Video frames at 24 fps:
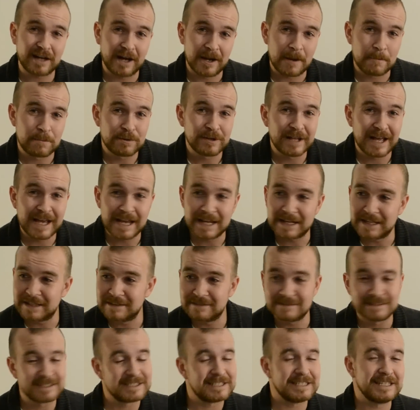on a plane
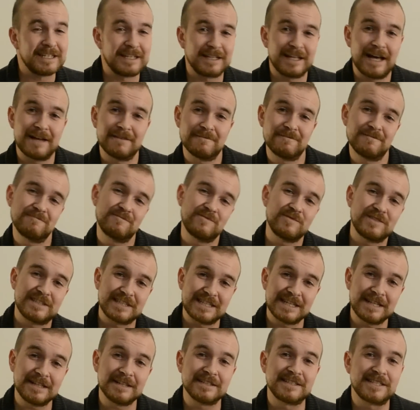and seeing
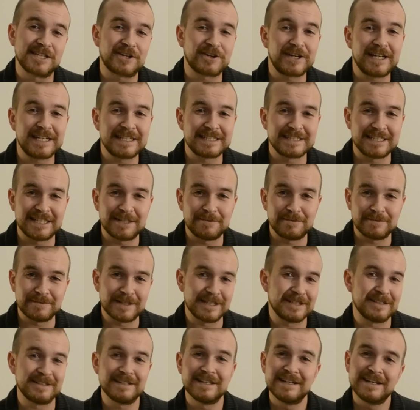the screen dim
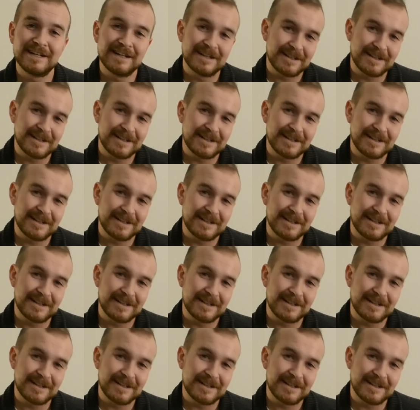and